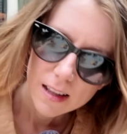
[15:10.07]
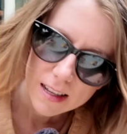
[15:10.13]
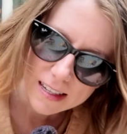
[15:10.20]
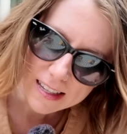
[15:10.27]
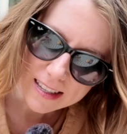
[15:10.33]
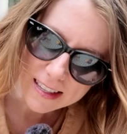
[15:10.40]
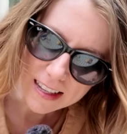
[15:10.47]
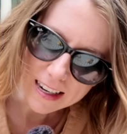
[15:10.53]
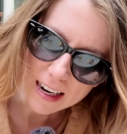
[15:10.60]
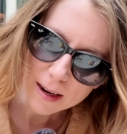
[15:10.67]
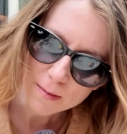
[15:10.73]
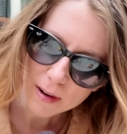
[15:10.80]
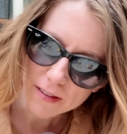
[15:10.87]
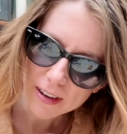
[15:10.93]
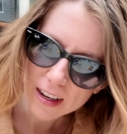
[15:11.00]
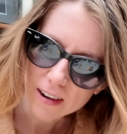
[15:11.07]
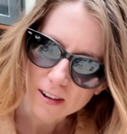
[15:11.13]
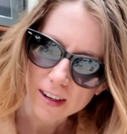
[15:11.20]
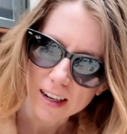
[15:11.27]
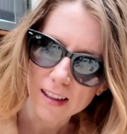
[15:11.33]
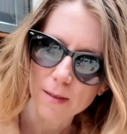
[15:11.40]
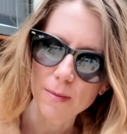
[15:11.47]
this is the name of it.
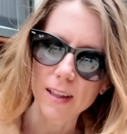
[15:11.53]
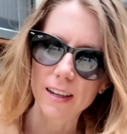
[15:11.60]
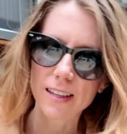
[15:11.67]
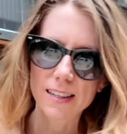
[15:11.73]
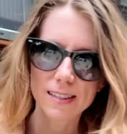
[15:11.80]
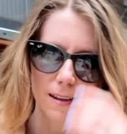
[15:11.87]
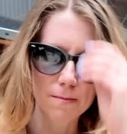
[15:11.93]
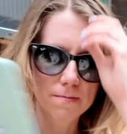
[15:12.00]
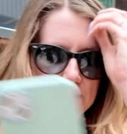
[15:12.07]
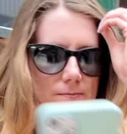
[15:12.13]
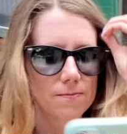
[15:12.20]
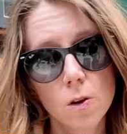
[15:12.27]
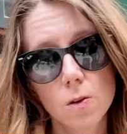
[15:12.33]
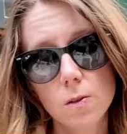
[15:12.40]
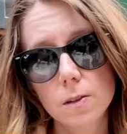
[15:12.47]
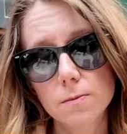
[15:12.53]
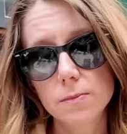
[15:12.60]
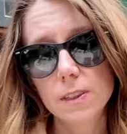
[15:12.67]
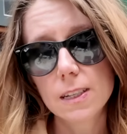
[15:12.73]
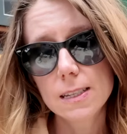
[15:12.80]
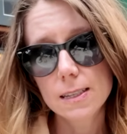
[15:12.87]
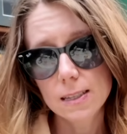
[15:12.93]
Hold on, let me look this up. Well,
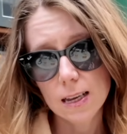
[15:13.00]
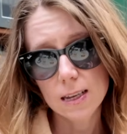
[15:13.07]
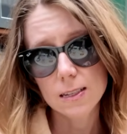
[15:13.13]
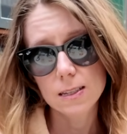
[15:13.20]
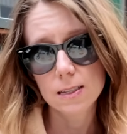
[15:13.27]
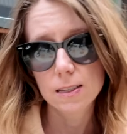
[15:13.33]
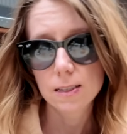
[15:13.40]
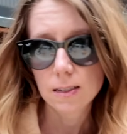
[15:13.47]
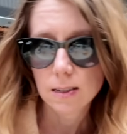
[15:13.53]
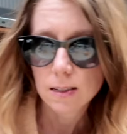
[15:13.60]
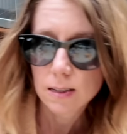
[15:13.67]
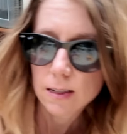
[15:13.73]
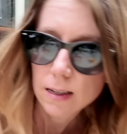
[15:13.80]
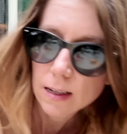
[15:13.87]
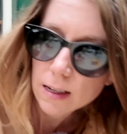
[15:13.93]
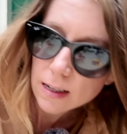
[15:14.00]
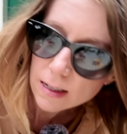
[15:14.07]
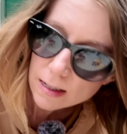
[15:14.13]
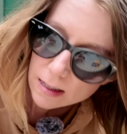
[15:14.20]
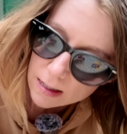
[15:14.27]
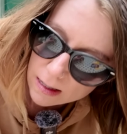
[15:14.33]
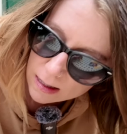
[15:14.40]
this says it
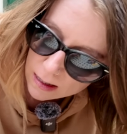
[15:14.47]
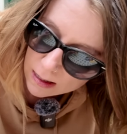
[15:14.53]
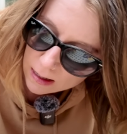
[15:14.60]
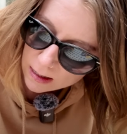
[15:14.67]
is